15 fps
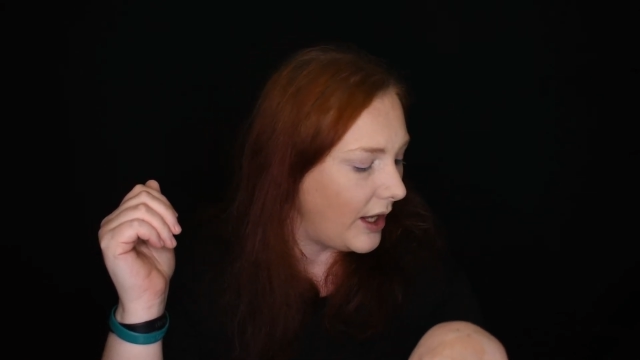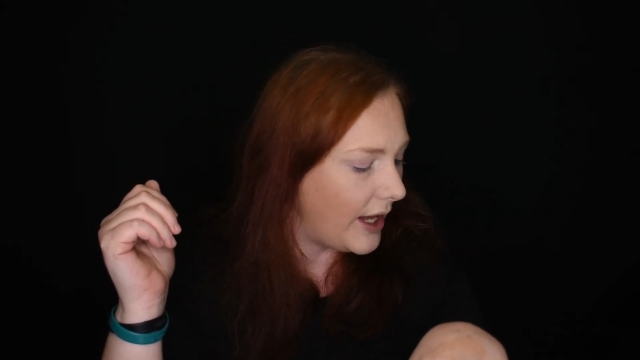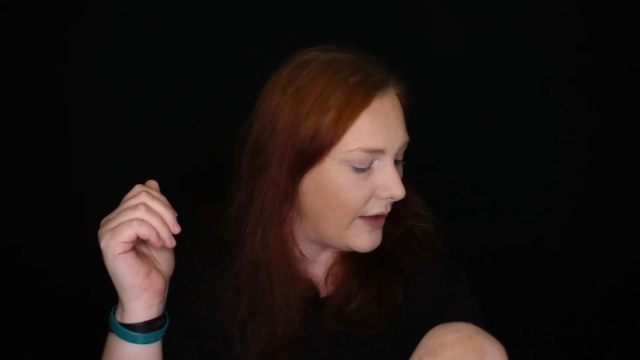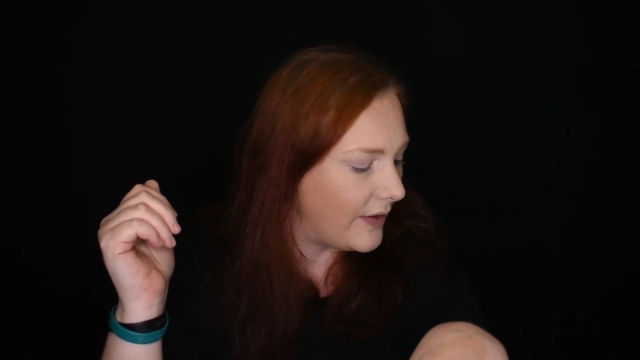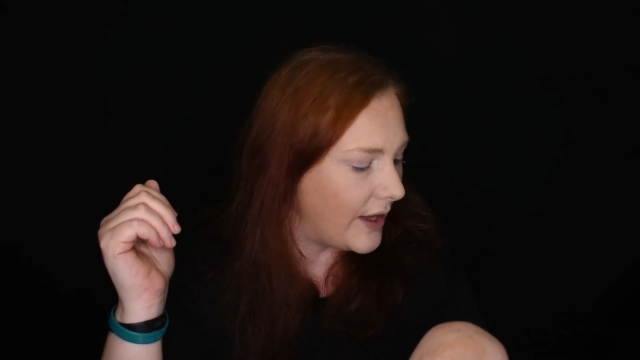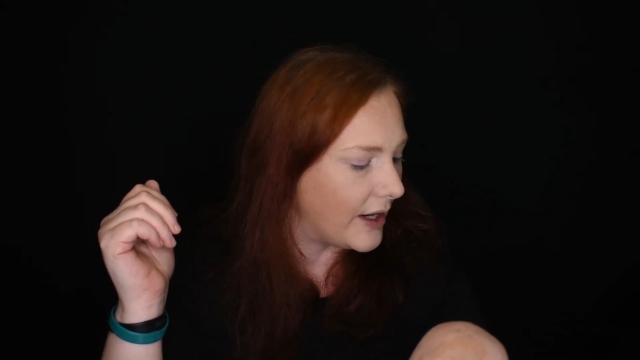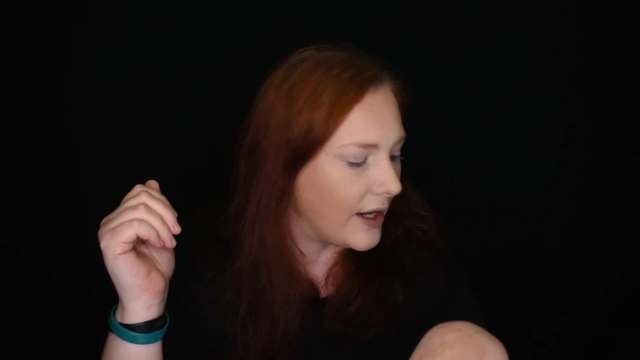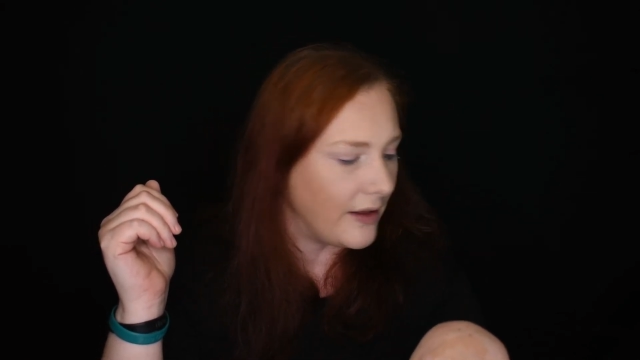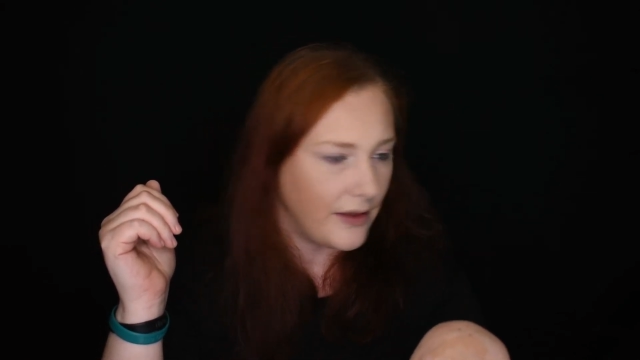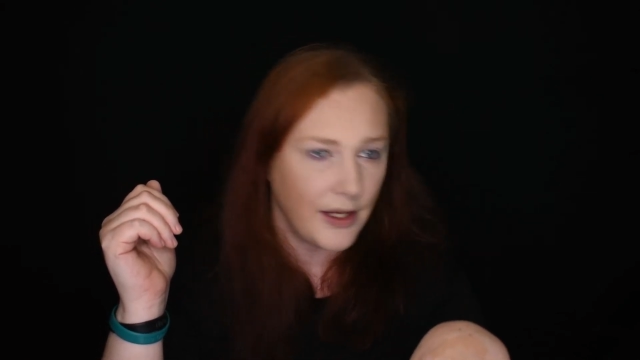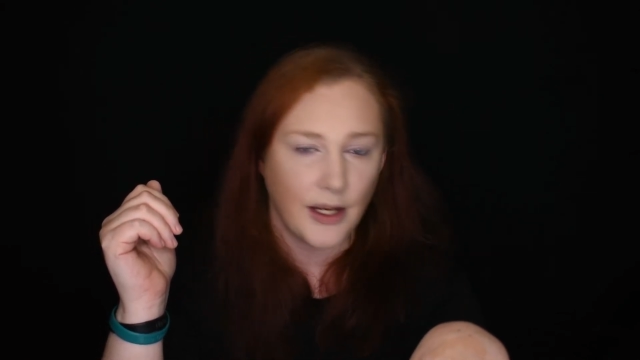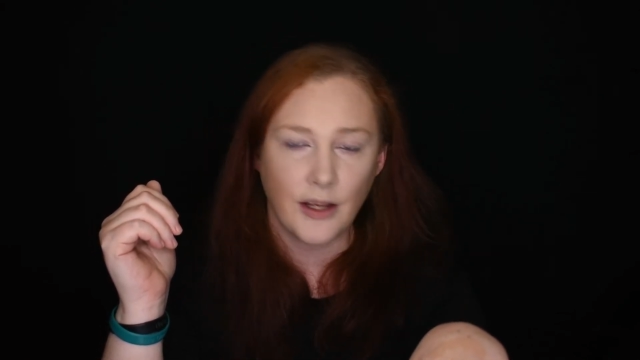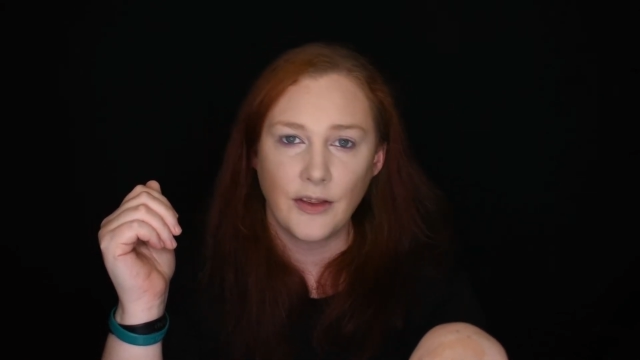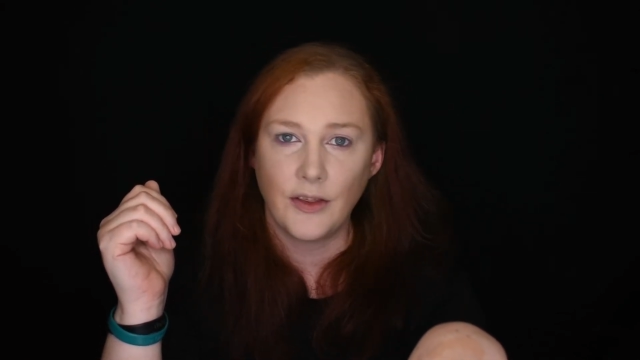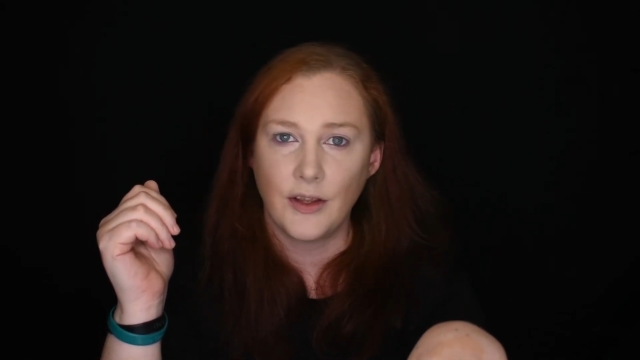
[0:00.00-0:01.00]
and then I
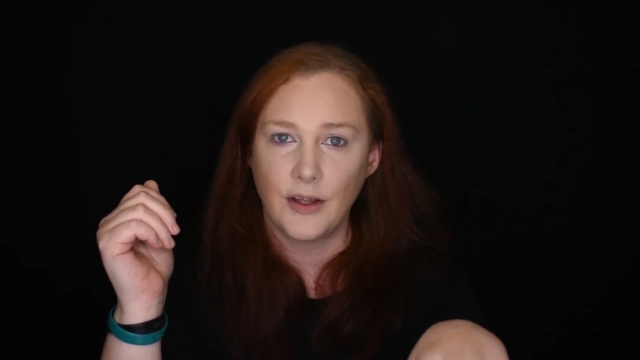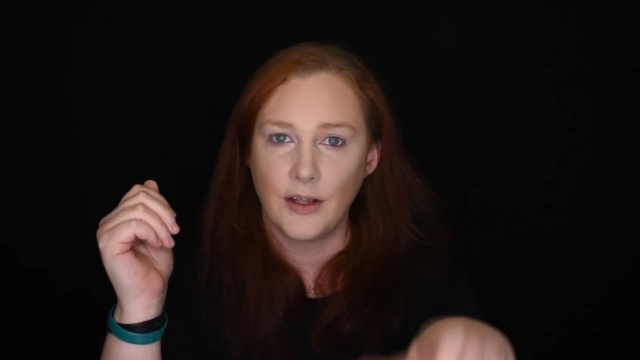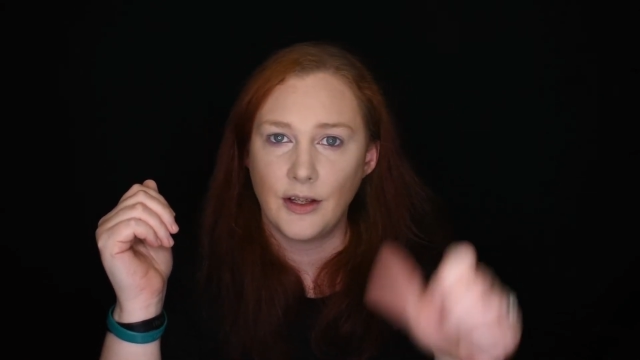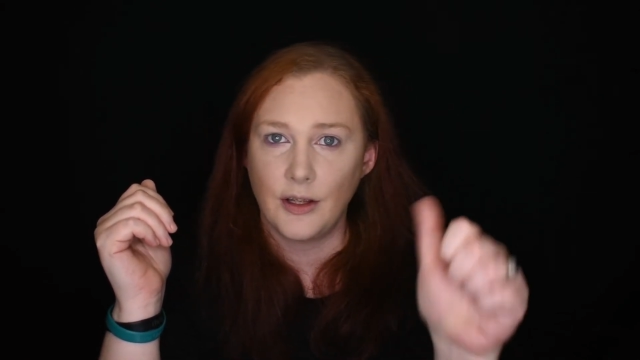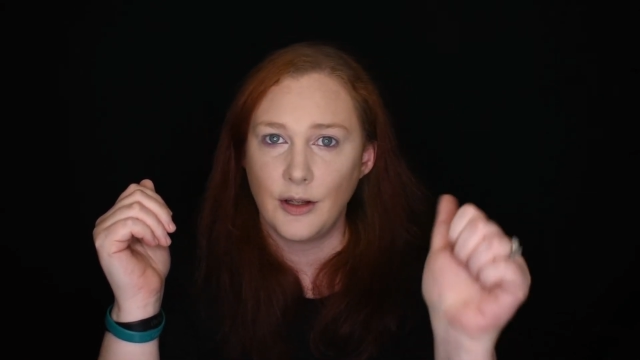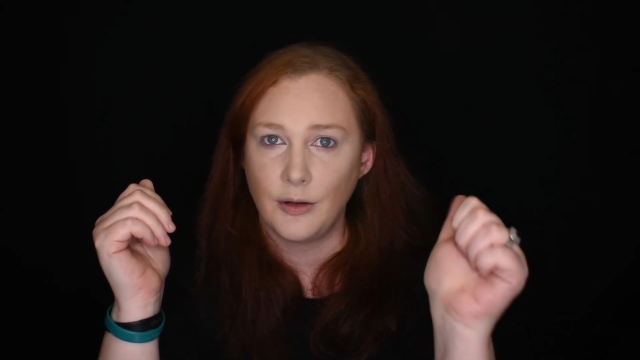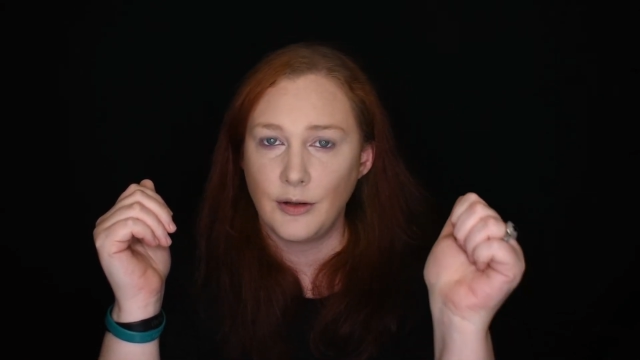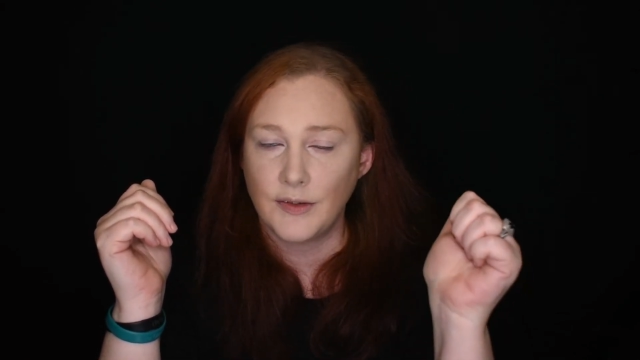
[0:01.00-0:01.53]
think the